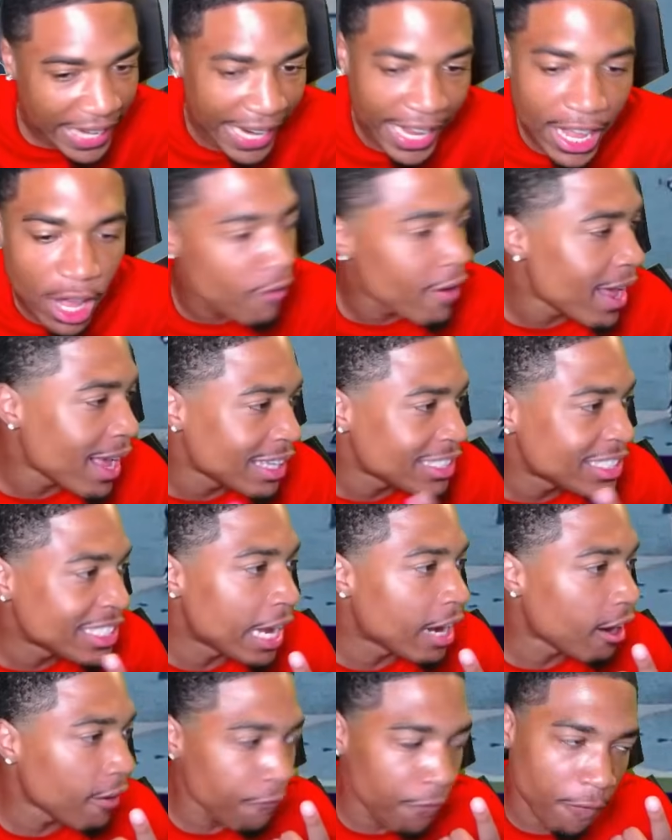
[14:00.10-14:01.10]
they over here
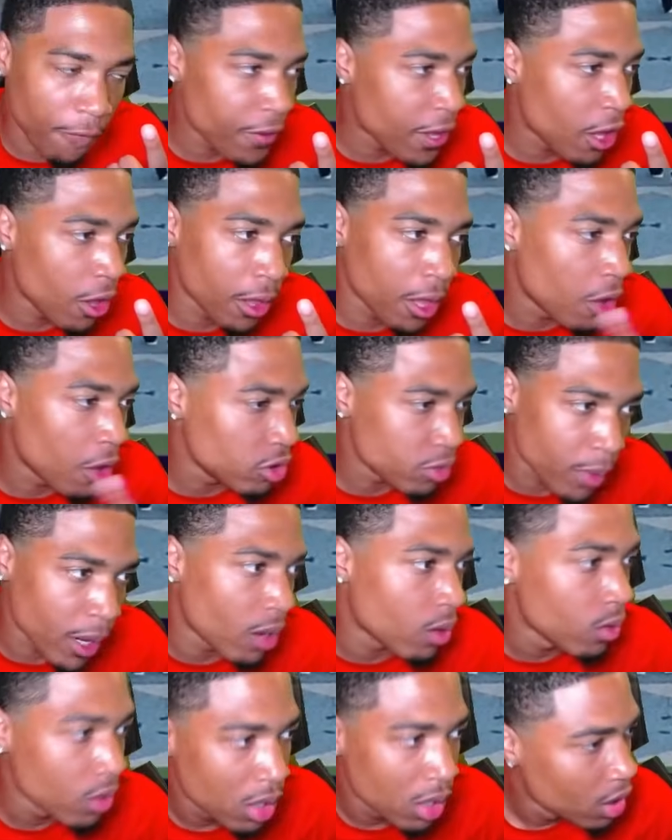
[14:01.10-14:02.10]
settling for field goals,
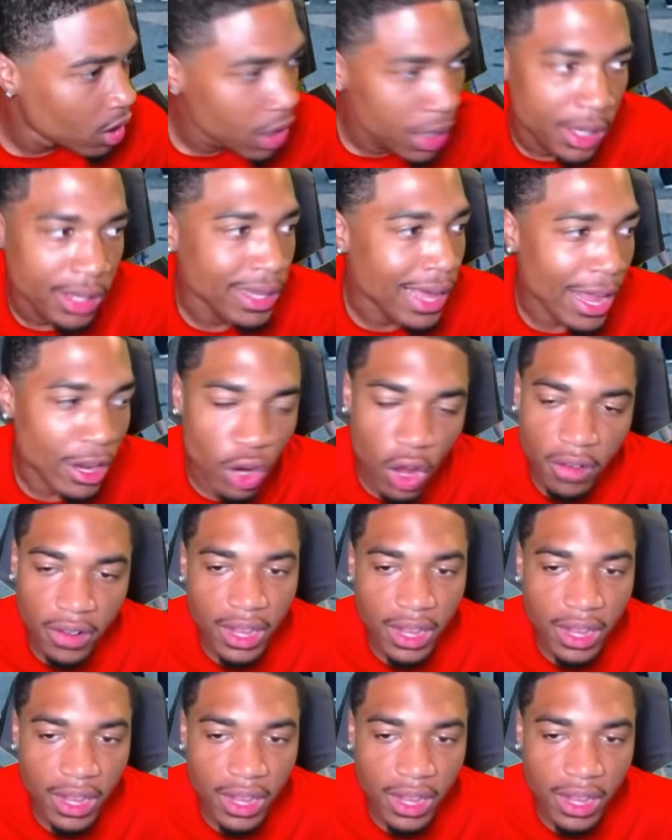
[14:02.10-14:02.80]
bro. Yeah, North